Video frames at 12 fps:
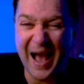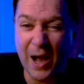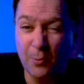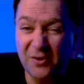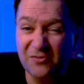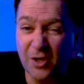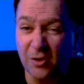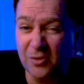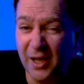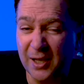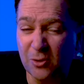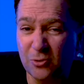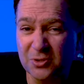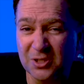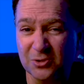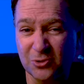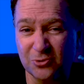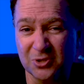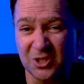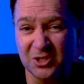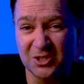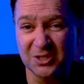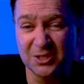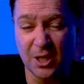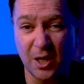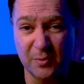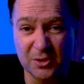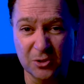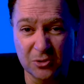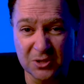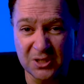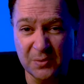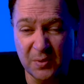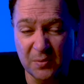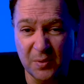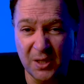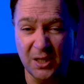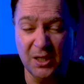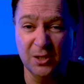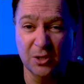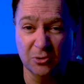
And we've done that using tools such as Llama.cpp,